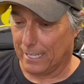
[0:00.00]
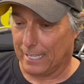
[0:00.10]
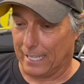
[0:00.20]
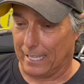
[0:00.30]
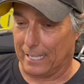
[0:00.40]

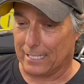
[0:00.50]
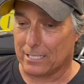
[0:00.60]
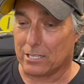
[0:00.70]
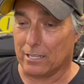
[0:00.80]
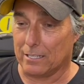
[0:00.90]

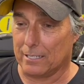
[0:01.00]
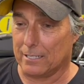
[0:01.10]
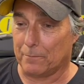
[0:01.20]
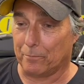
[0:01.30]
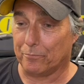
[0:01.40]

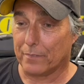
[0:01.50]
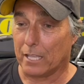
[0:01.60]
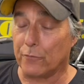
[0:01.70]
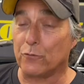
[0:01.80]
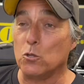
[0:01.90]
And
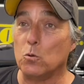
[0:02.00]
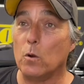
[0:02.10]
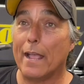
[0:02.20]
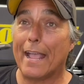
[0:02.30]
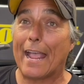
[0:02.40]
if you
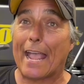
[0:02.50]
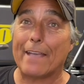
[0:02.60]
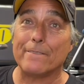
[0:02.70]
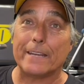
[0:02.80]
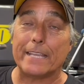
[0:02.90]

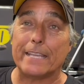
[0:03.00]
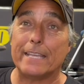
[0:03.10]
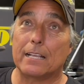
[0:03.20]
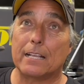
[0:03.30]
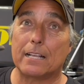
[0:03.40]
have
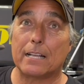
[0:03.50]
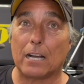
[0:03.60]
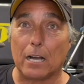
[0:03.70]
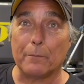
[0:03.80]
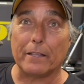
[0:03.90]
any
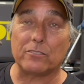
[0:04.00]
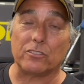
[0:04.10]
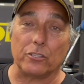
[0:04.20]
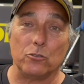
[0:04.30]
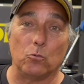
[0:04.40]
comments
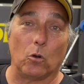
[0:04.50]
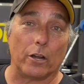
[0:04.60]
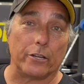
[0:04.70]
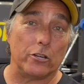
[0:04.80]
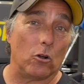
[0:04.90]
that you
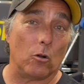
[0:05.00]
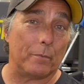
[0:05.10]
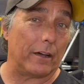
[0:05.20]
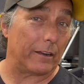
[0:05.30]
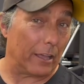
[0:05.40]
want to know
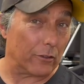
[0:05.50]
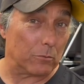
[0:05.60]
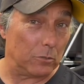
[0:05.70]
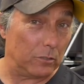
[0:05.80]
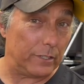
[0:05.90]
about other
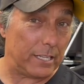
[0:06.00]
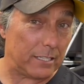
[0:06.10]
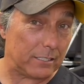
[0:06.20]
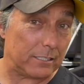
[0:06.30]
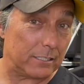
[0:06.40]

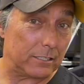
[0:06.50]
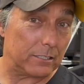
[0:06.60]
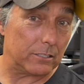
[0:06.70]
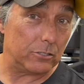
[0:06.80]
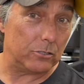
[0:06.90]
movies,
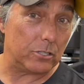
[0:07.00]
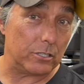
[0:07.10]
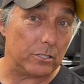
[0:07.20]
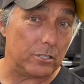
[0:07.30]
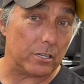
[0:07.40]
you
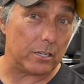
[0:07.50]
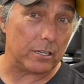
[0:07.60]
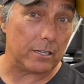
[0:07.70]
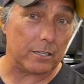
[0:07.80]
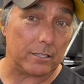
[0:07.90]
could
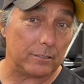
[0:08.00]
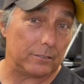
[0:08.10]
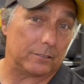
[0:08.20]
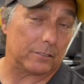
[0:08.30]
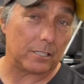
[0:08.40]

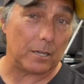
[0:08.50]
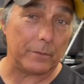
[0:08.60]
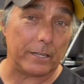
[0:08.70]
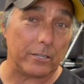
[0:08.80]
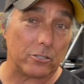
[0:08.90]

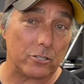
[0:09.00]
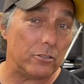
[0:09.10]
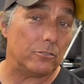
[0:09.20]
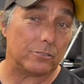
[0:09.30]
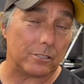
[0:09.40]
comment here
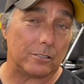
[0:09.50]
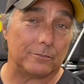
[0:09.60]
too. So